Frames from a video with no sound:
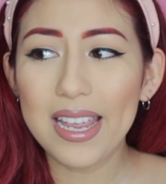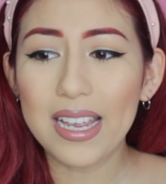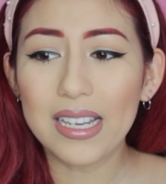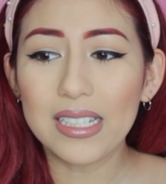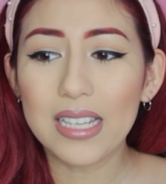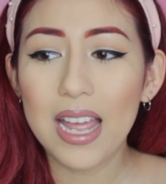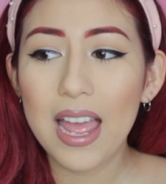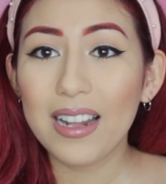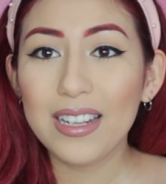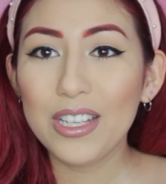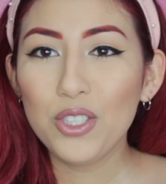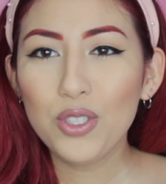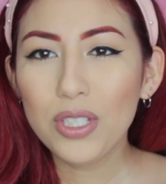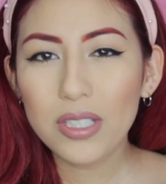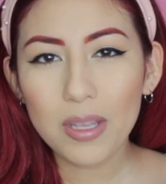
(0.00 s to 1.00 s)
and
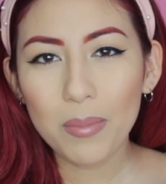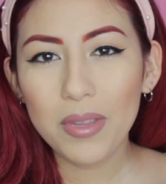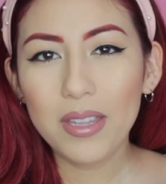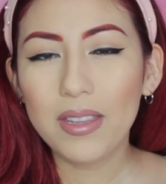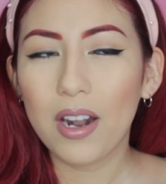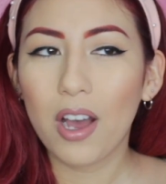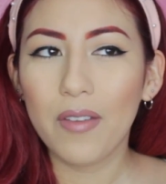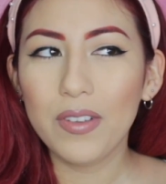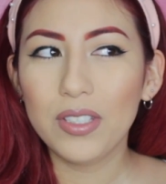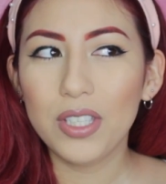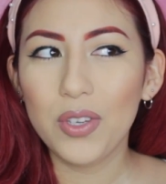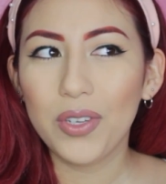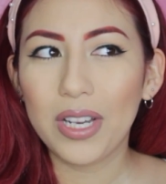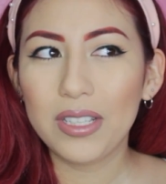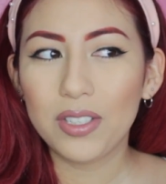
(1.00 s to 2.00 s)
it's just something that
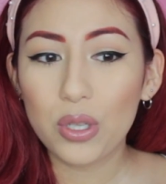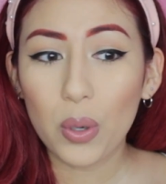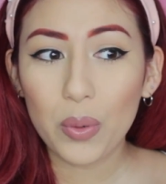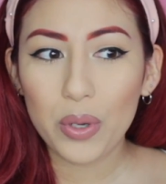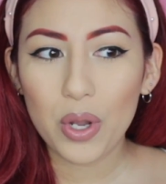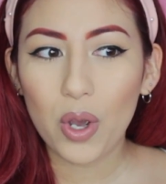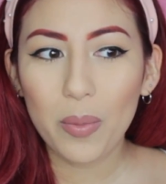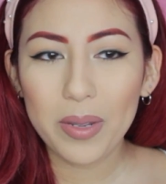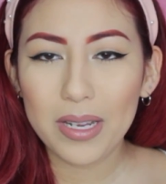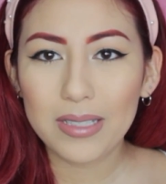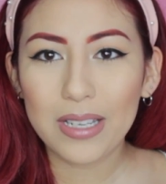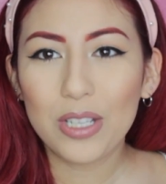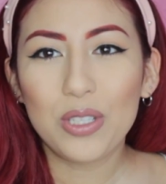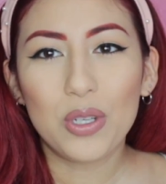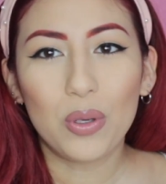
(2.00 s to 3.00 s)
obviously you guys don't know because
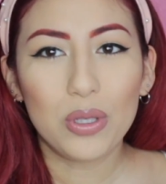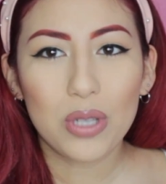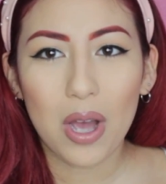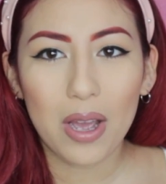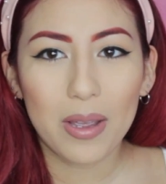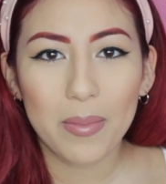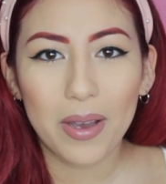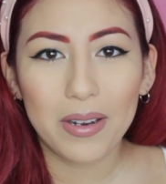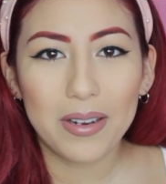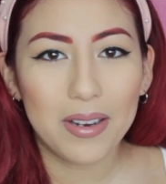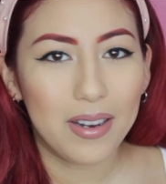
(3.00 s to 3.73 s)
I don't talk about it,